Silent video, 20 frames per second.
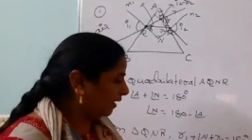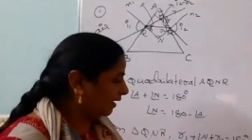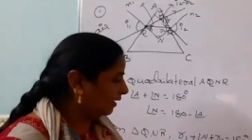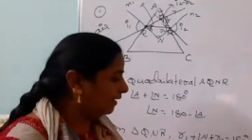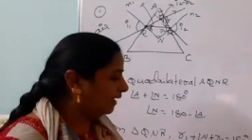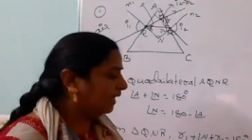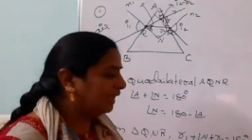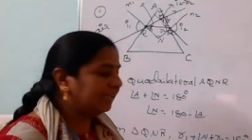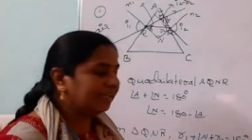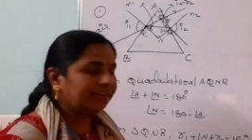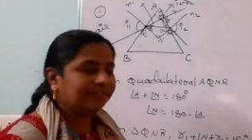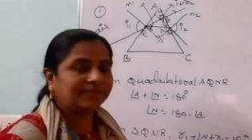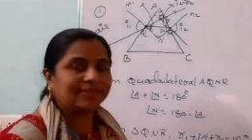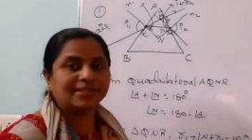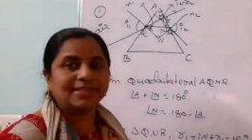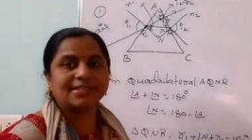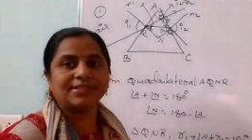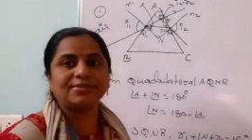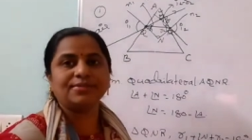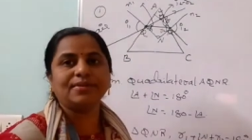A
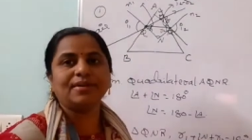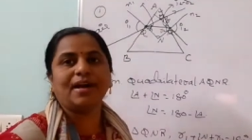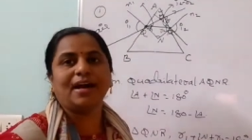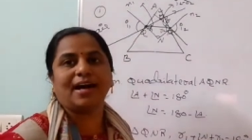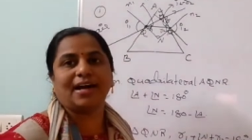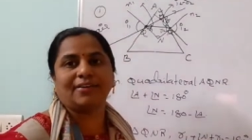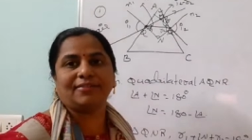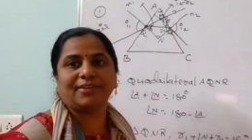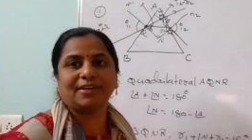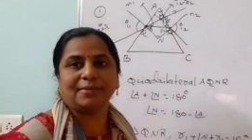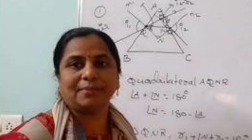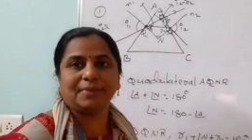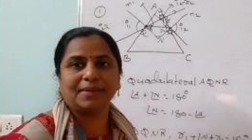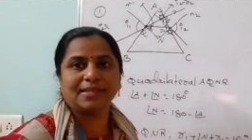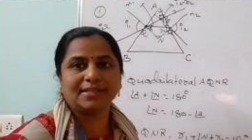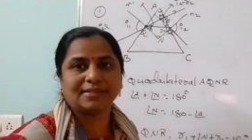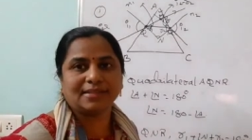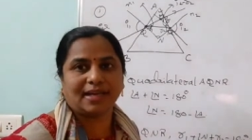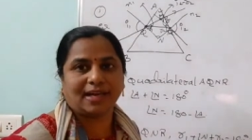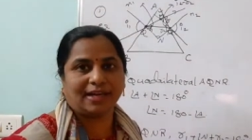equals to R1
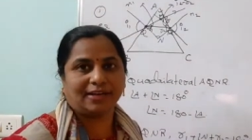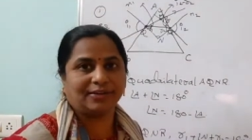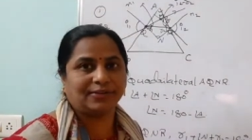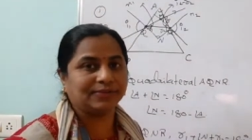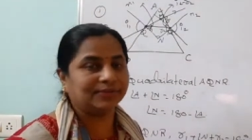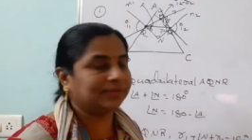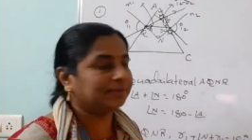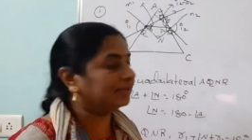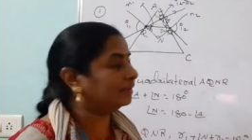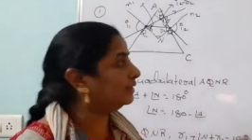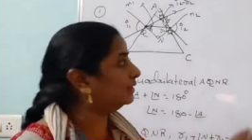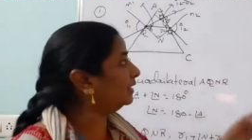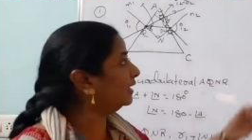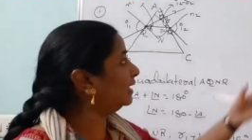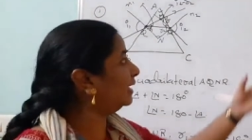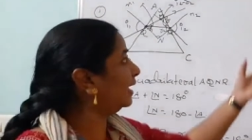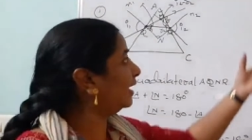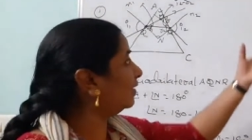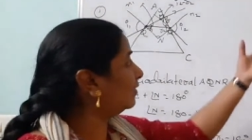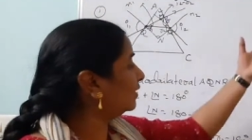plus R2.
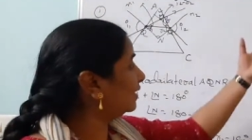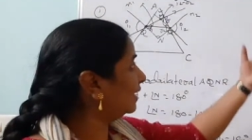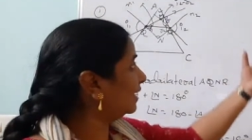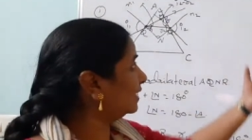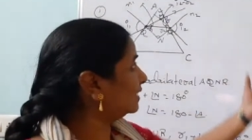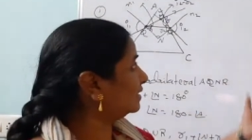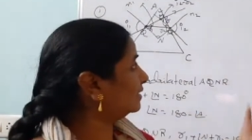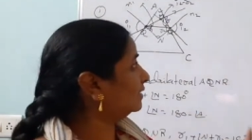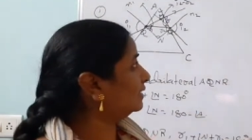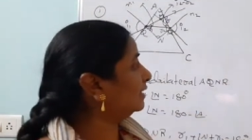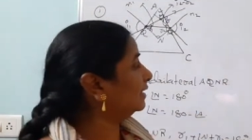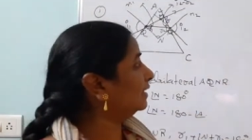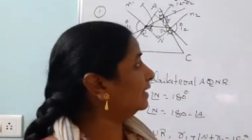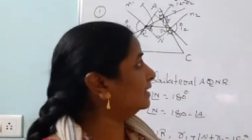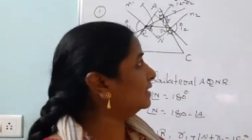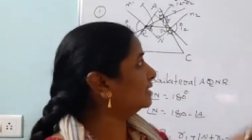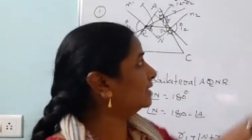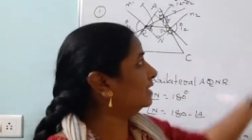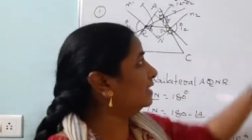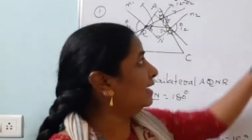Then our next thing
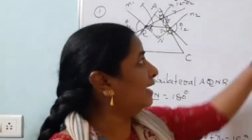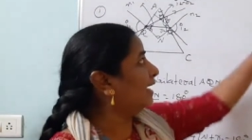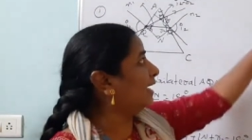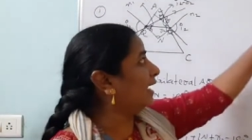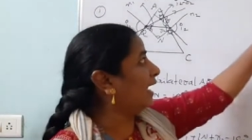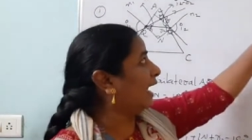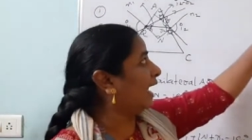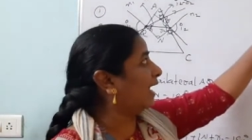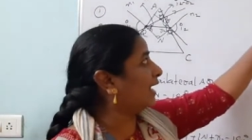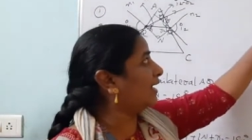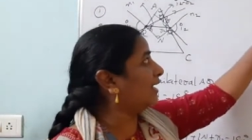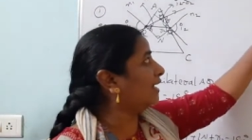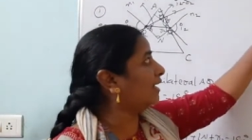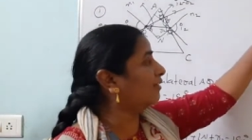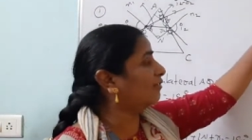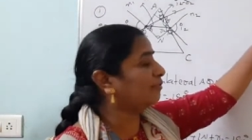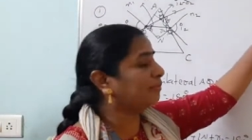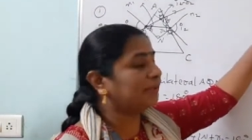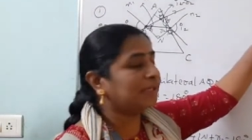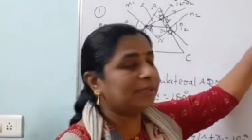is angle
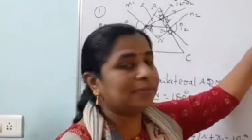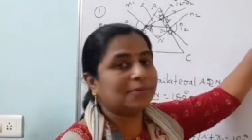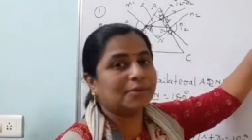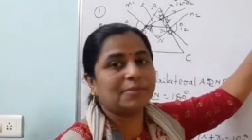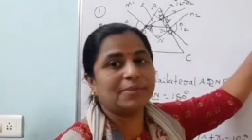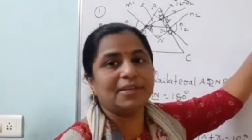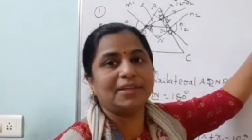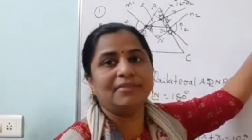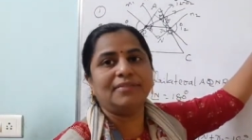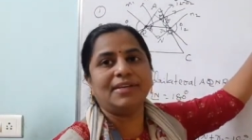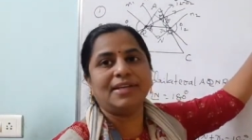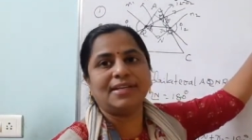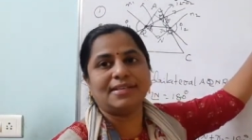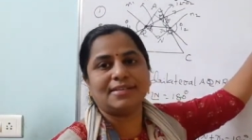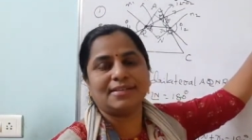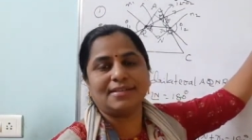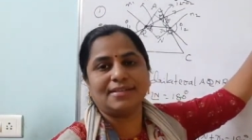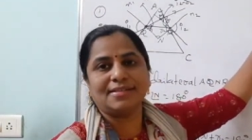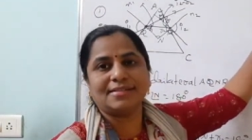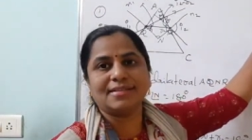of minimum
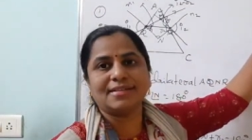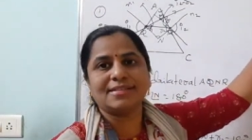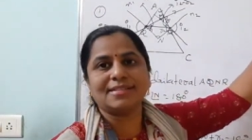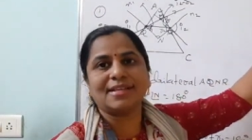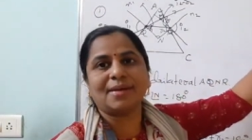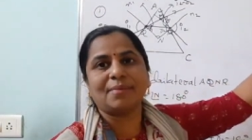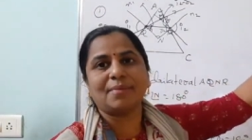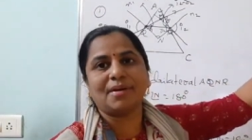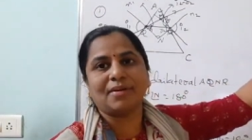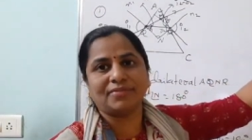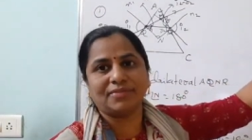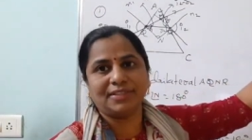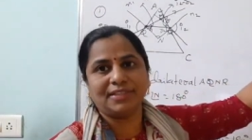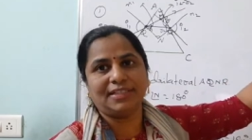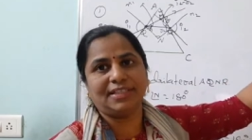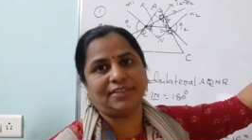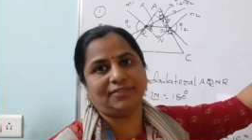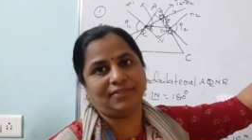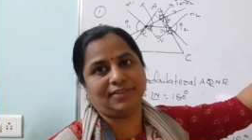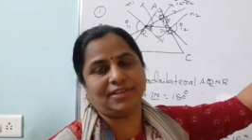deviation is the sum of the
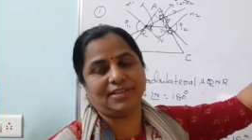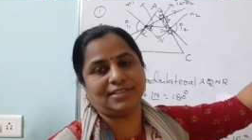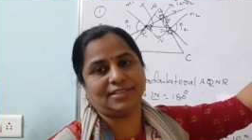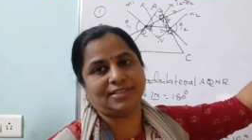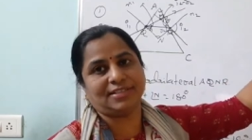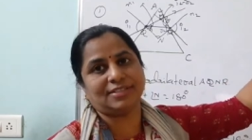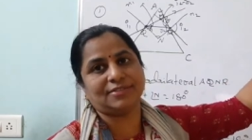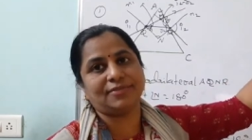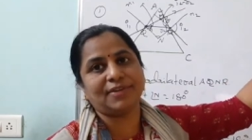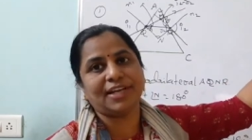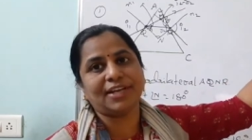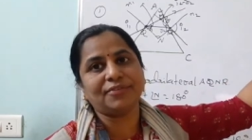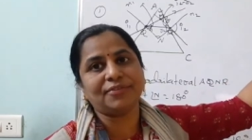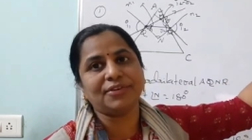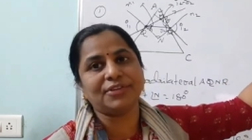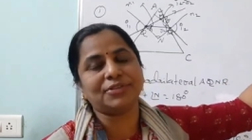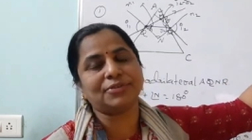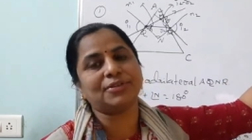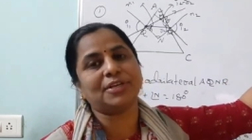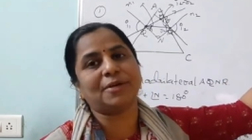deviations. Where
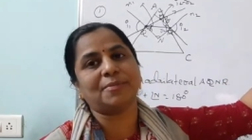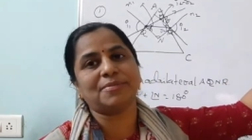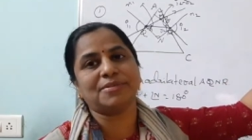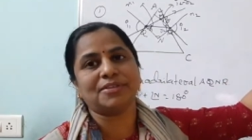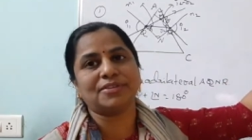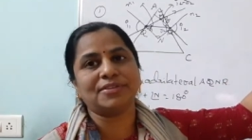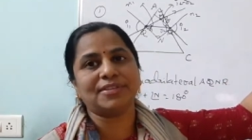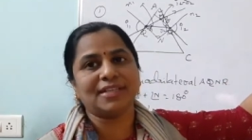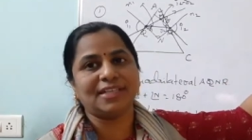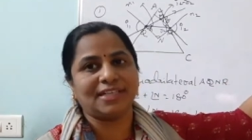we should observe the